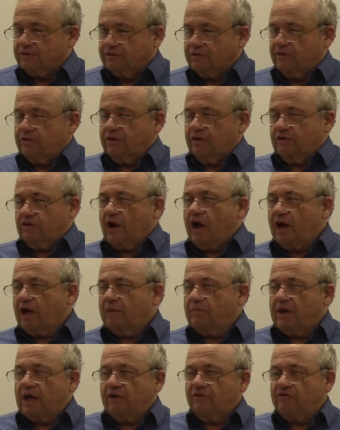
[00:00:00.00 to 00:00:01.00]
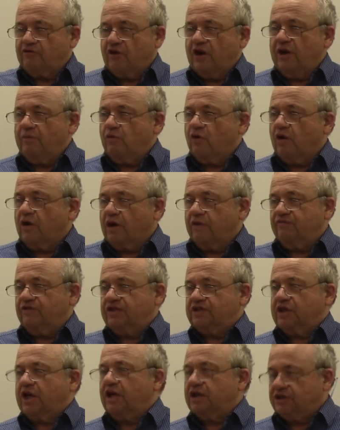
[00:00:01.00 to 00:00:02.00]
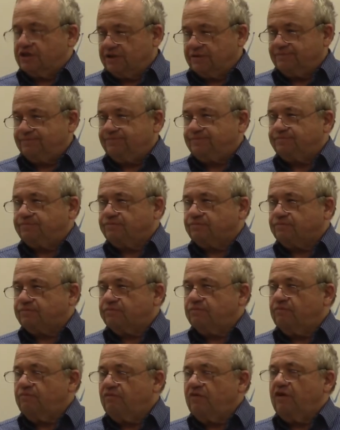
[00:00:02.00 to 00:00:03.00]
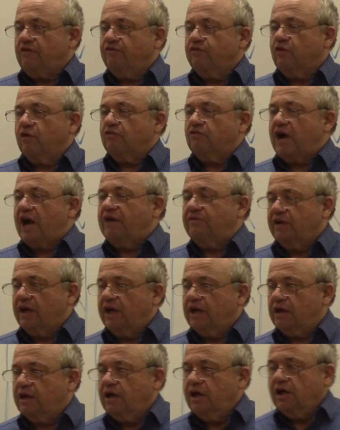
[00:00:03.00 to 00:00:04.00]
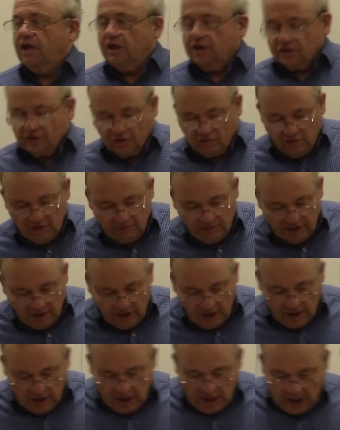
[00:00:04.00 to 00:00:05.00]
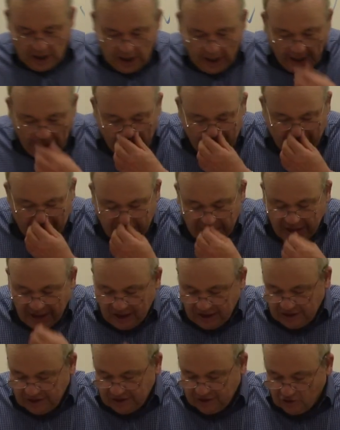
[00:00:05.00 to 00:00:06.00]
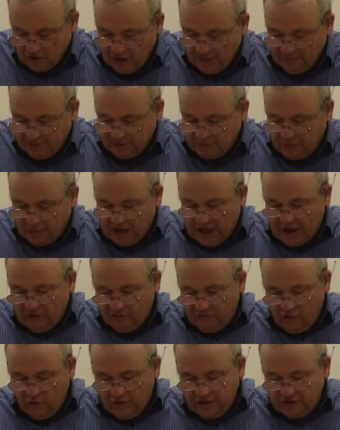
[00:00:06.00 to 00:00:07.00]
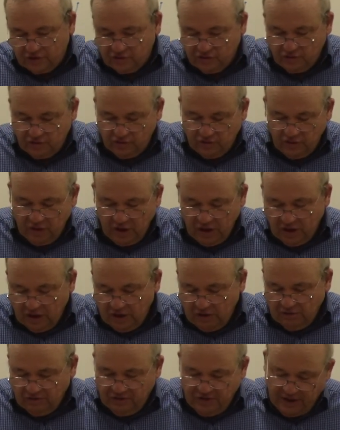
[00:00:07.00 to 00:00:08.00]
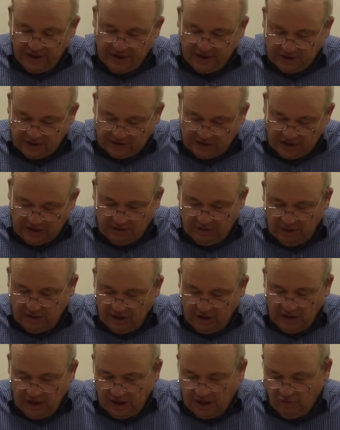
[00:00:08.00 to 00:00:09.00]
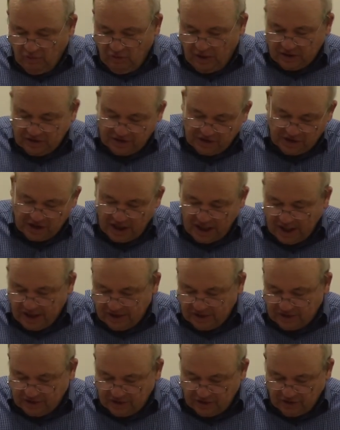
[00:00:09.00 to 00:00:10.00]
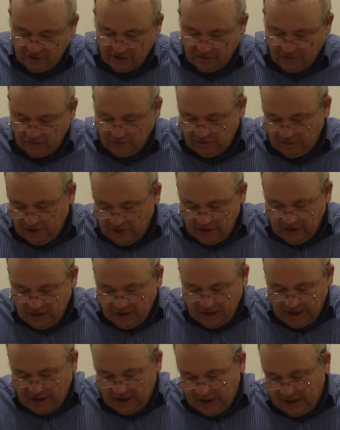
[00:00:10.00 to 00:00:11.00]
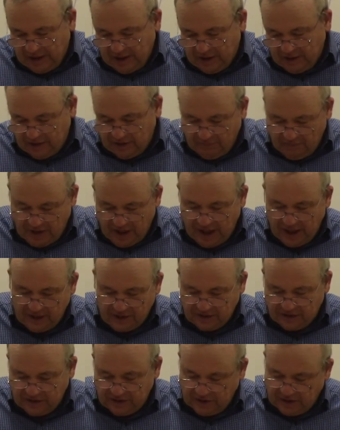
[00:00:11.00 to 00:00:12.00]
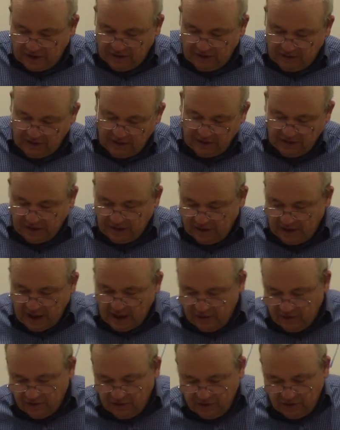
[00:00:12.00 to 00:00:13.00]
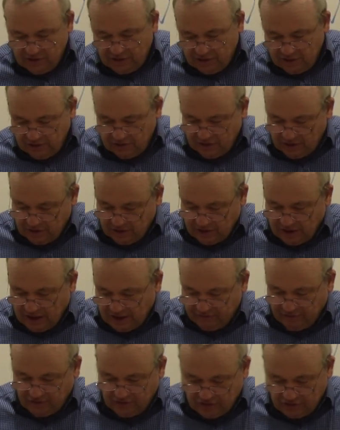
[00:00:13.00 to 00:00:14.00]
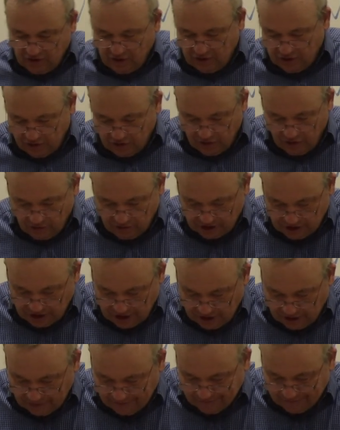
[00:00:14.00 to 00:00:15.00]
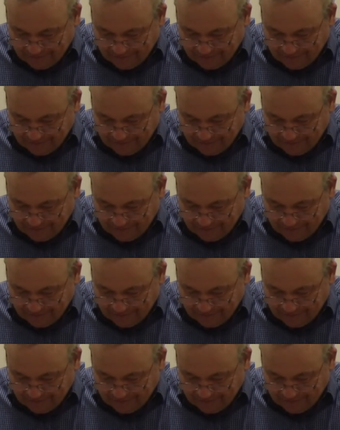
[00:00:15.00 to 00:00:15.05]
So they're talking about a framework of discussion for arriving at the agreement. And Trump has put out 42 things that he wants the Chinese to do and demands, and then now they're gonna have to start negotiating.